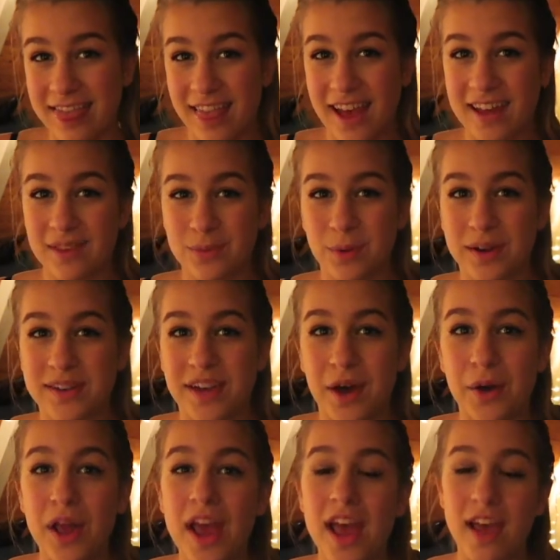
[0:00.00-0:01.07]
that's worked
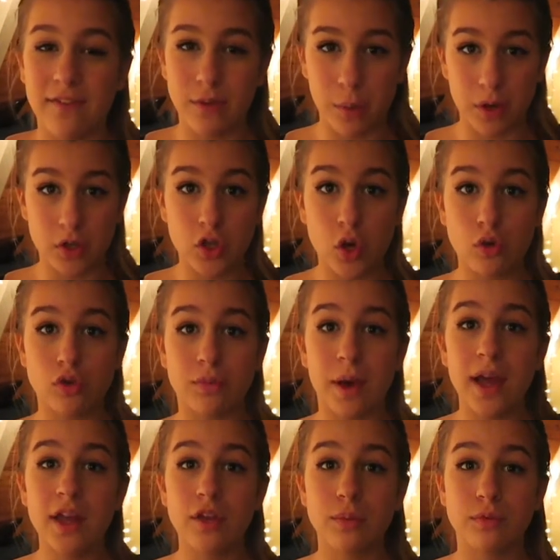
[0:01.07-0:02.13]
out. If you want to go to
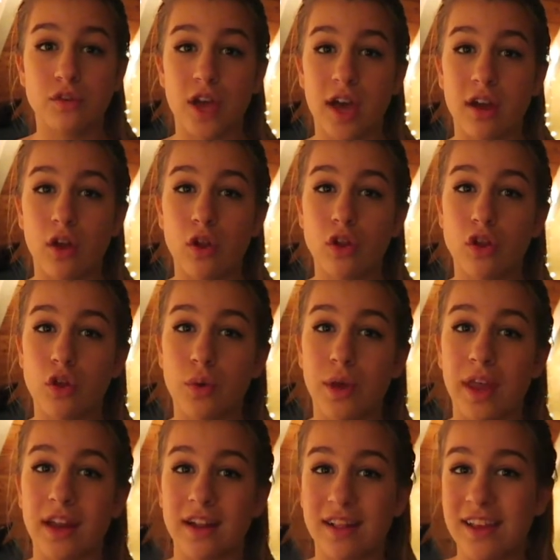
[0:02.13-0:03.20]
my YouTube channel, you
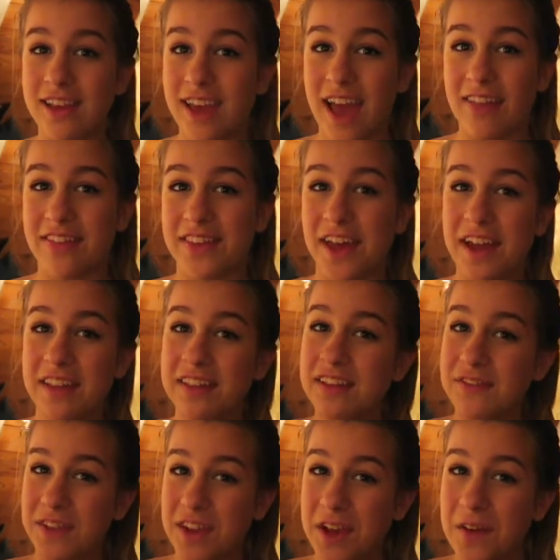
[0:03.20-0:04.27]
can click at the end of
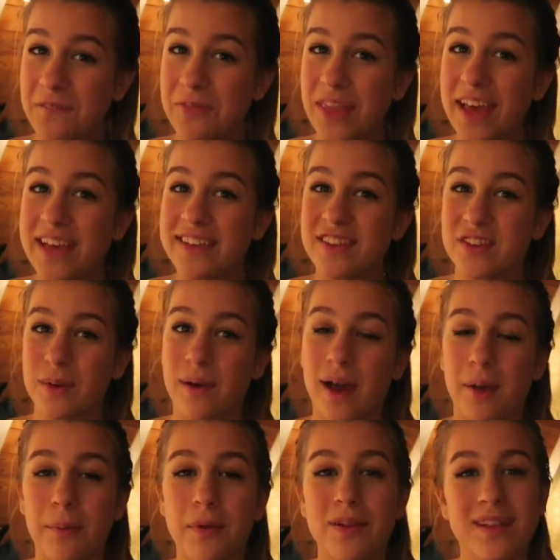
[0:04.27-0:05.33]
this video. So
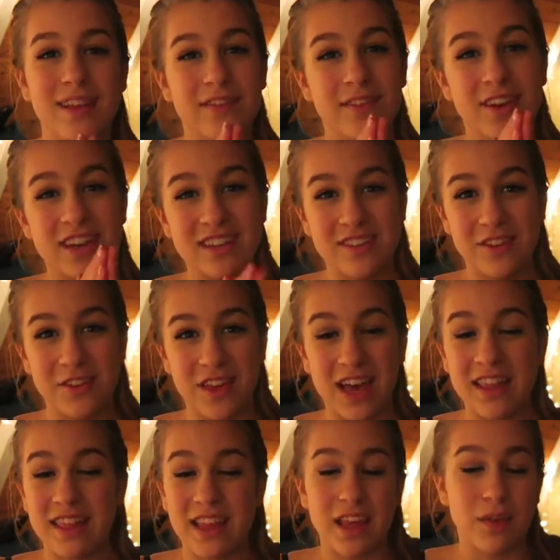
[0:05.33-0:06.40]
I will leave you guys to
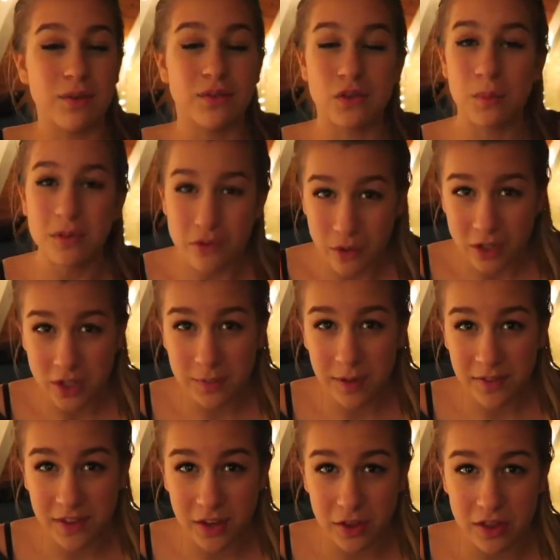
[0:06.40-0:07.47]
that. Thank you so much for watching
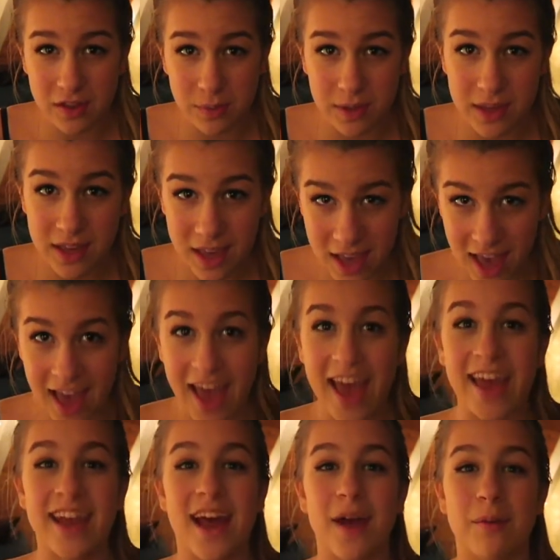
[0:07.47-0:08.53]
my video this week,
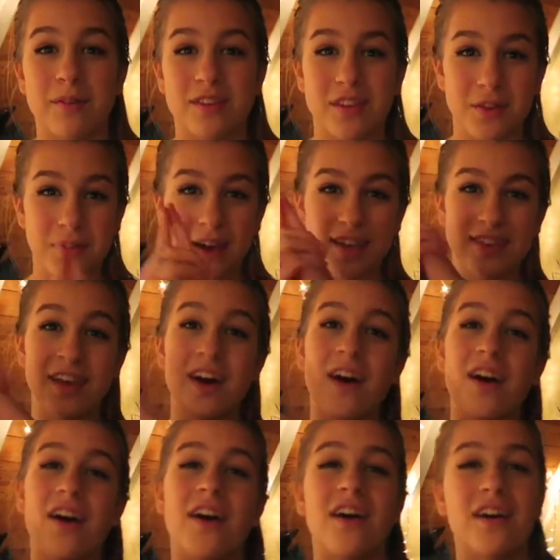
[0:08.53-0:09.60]
and I will see you guys
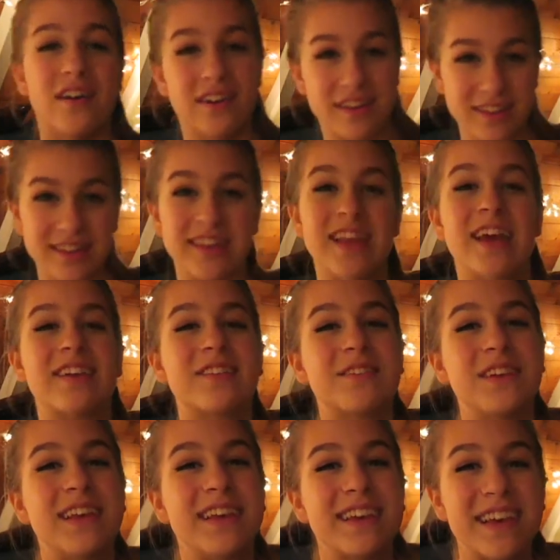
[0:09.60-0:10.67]
all next
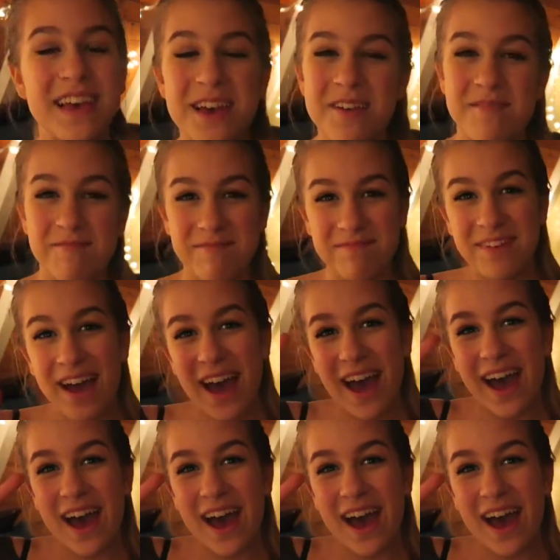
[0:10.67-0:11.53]
week. Bye!